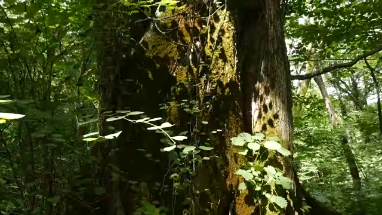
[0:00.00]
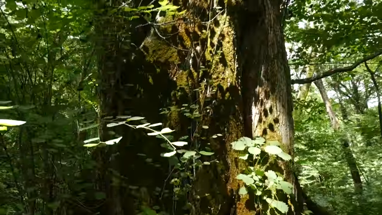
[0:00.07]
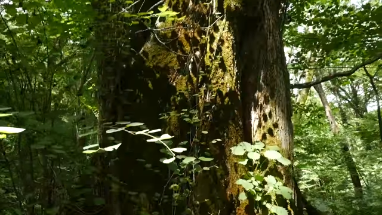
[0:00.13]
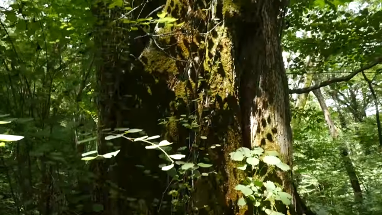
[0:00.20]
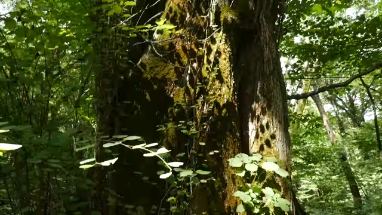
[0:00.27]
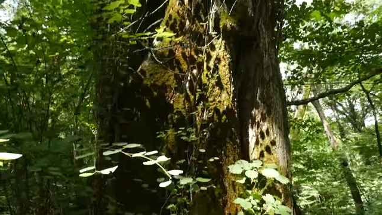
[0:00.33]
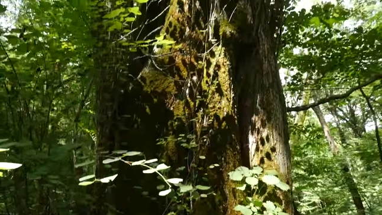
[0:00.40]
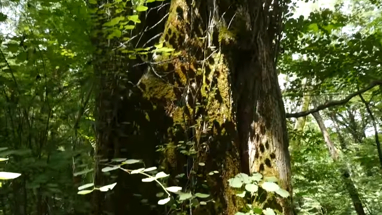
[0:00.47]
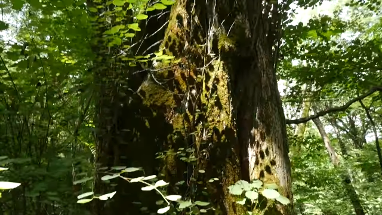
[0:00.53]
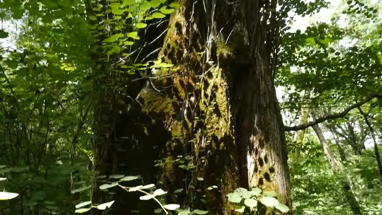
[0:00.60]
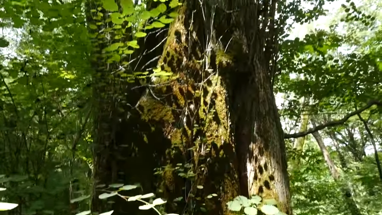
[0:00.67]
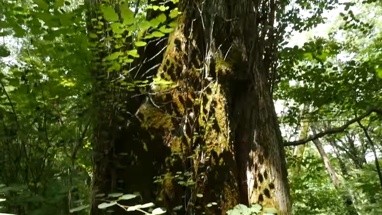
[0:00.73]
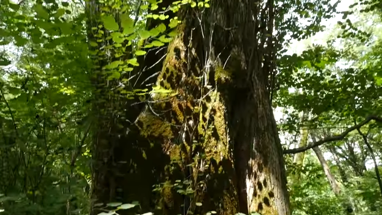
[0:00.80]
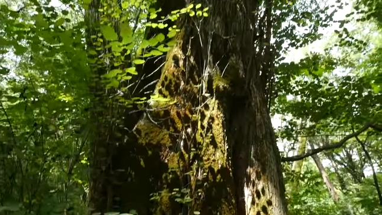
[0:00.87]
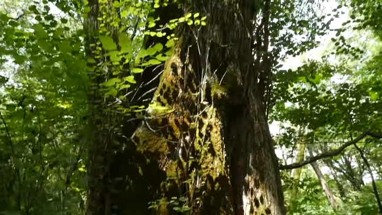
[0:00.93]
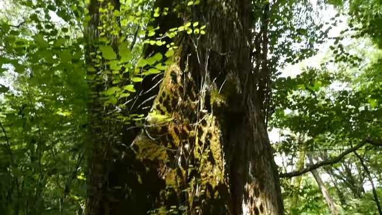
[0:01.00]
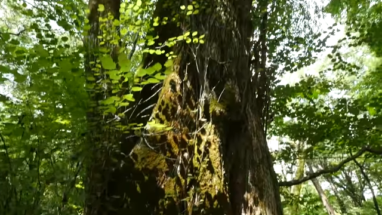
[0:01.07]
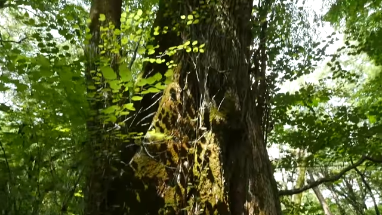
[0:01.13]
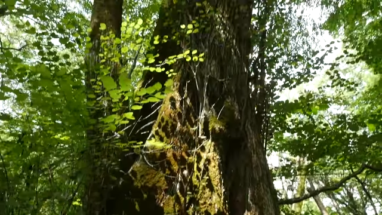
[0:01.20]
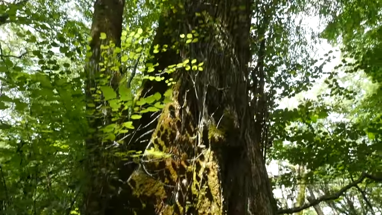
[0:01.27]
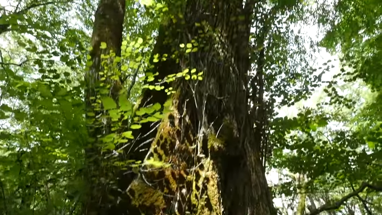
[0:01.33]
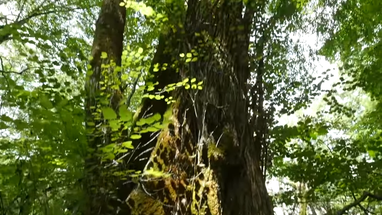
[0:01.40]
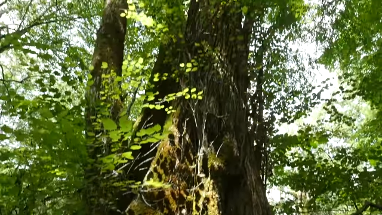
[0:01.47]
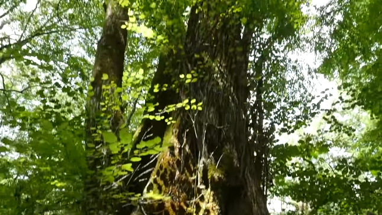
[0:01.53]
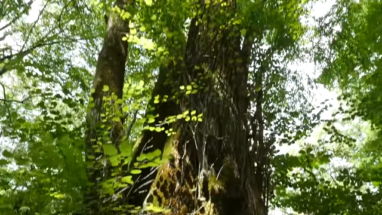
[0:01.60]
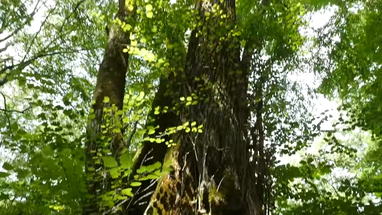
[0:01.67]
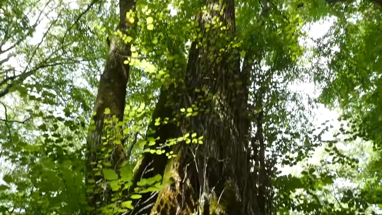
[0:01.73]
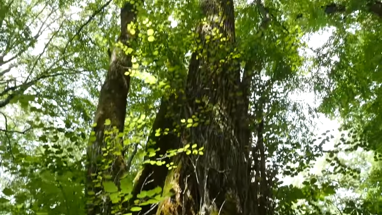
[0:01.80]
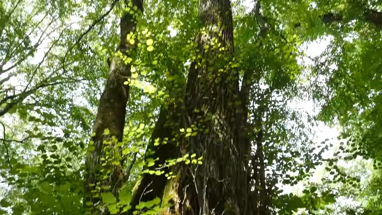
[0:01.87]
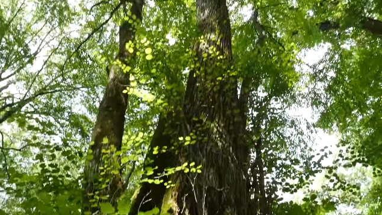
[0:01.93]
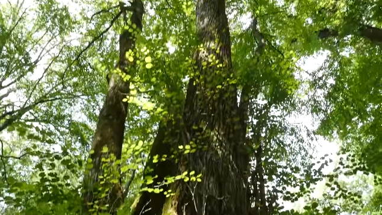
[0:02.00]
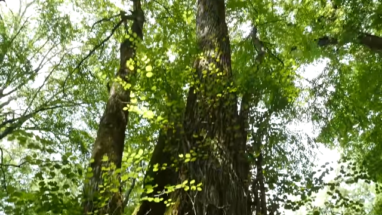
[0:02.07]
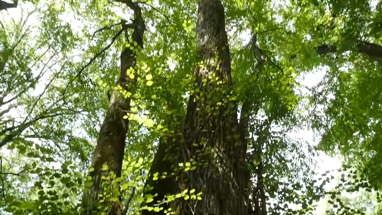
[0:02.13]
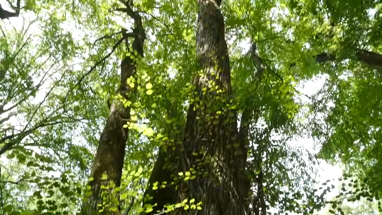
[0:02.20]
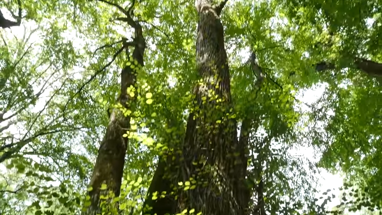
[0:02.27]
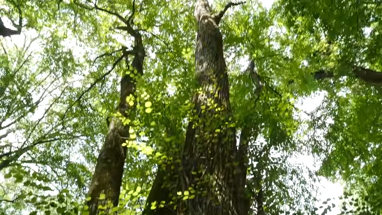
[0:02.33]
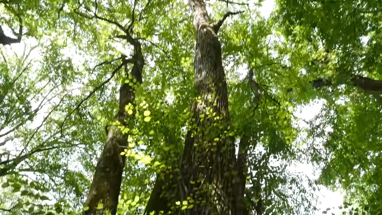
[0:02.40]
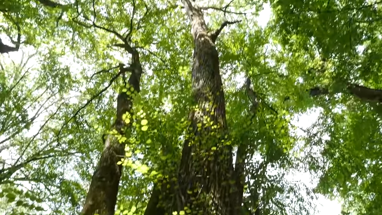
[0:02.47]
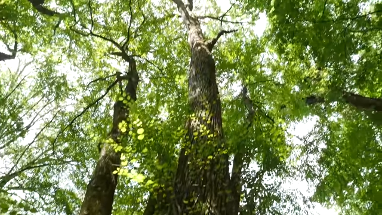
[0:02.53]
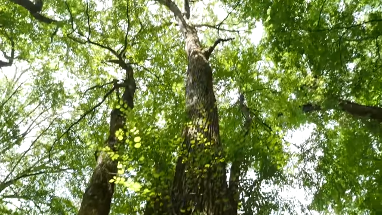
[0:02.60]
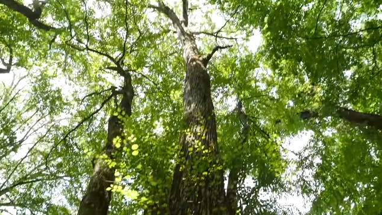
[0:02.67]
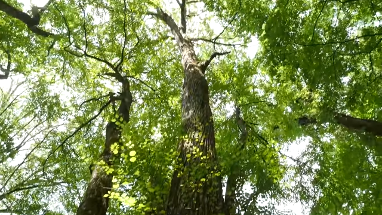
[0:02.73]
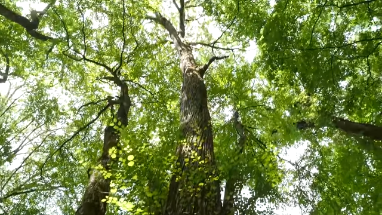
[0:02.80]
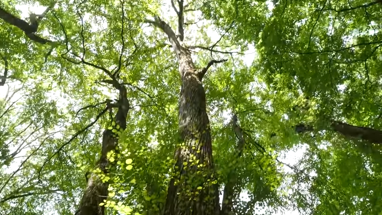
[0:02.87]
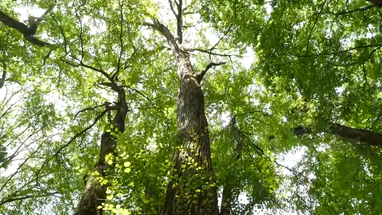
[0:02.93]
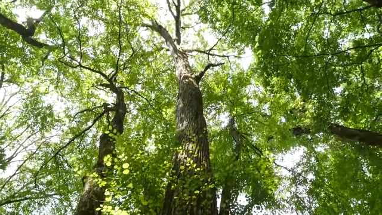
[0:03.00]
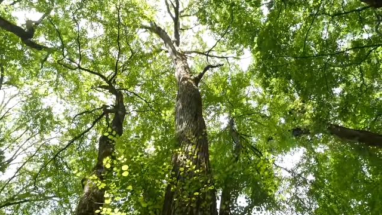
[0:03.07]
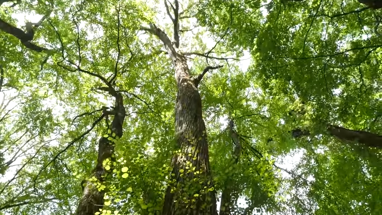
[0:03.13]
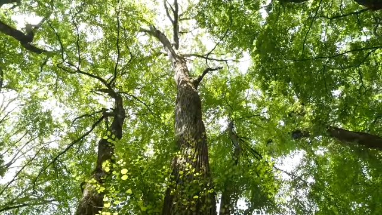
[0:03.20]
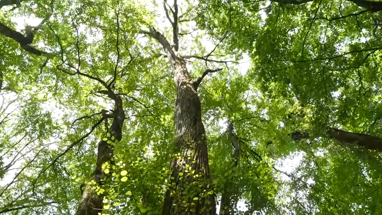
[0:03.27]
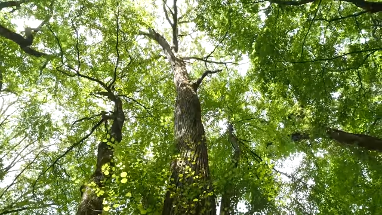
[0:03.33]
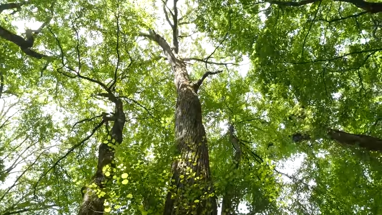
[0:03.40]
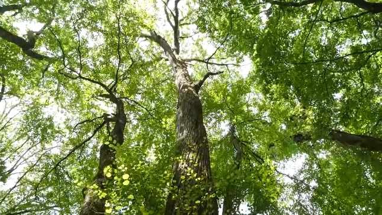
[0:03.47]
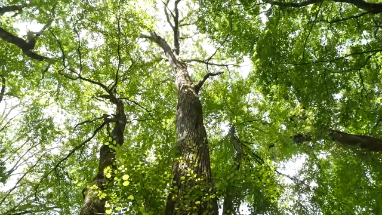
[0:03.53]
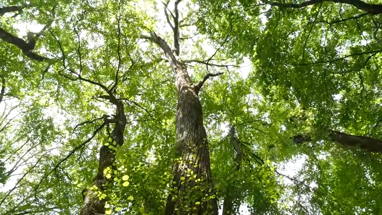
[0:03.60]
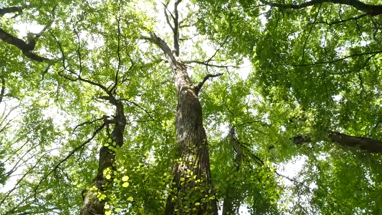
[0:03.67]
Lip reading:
No face is visible, so there are no lips to read.